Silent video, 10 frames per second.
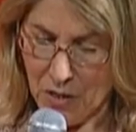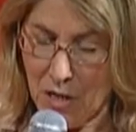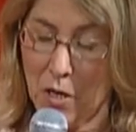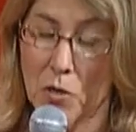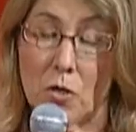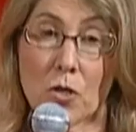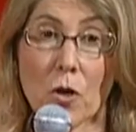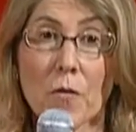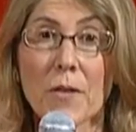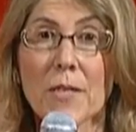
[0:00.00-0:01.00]
a
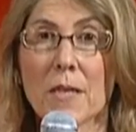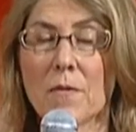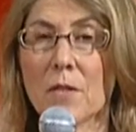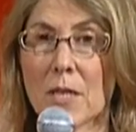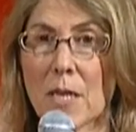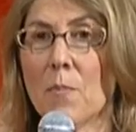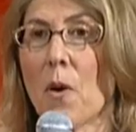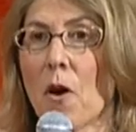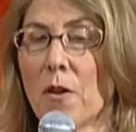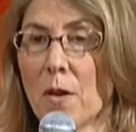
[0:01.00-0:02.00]
conservative Tea
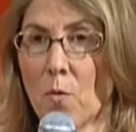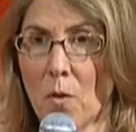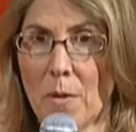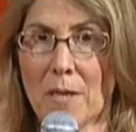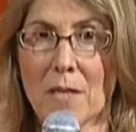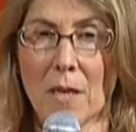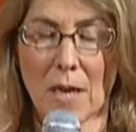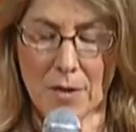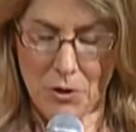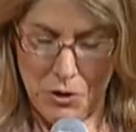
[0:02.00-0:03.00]
Party woman to
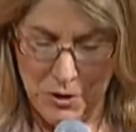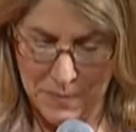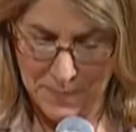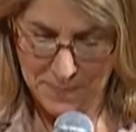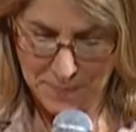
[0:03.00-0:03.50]
lunch.